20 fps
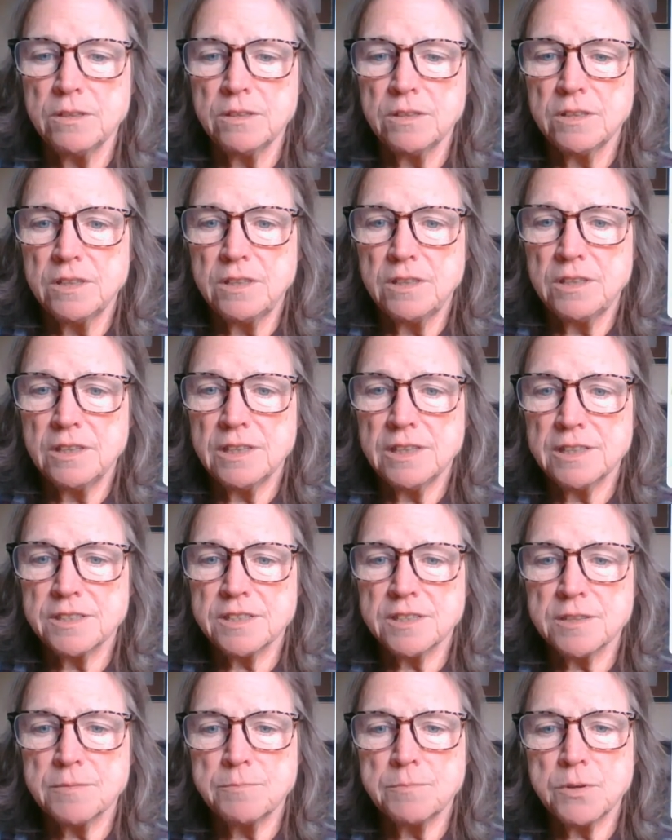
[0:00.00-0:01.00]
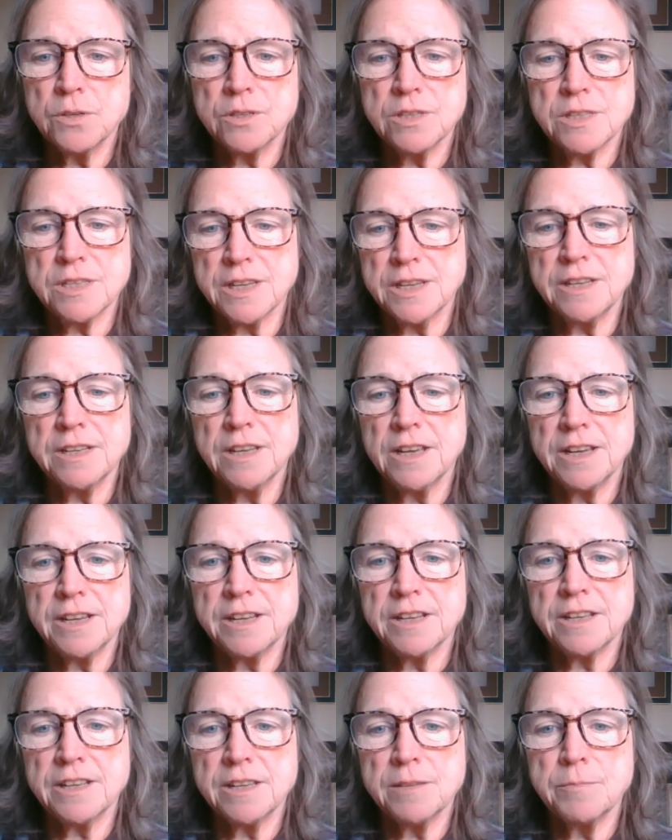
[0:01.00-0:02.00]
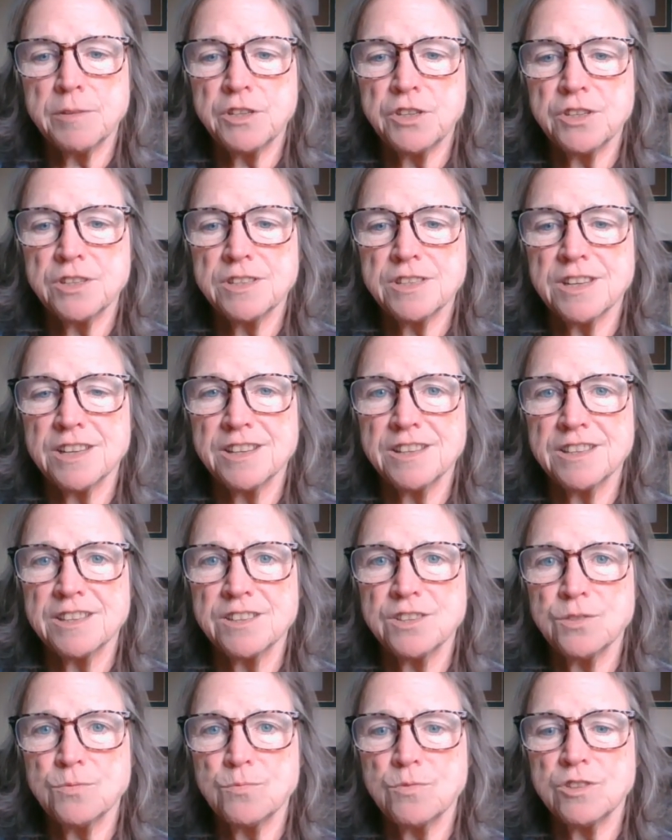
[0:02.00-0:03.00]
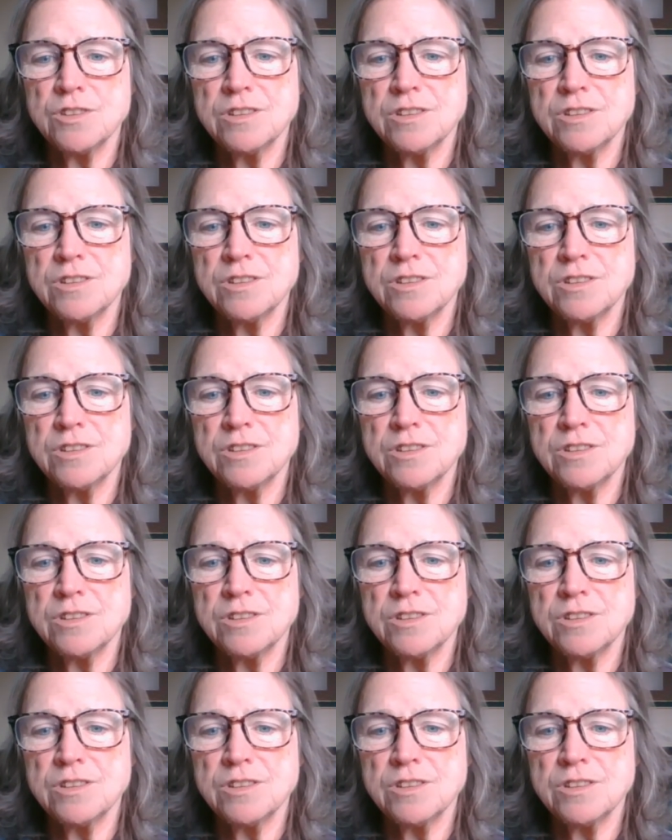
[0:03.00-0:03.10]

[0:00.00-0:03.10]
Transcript: has some Marseille-like images like this one.